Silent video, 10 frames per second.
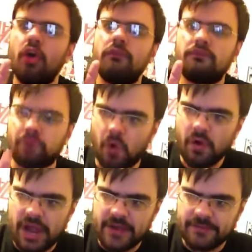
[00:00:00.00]

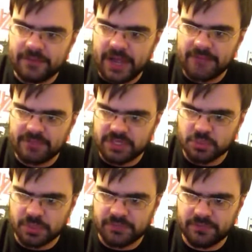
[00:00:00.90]
4 out of 5 this
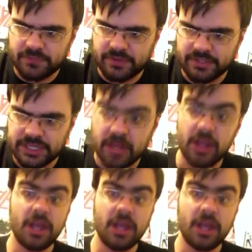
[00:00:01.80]
week for Fairy Tail.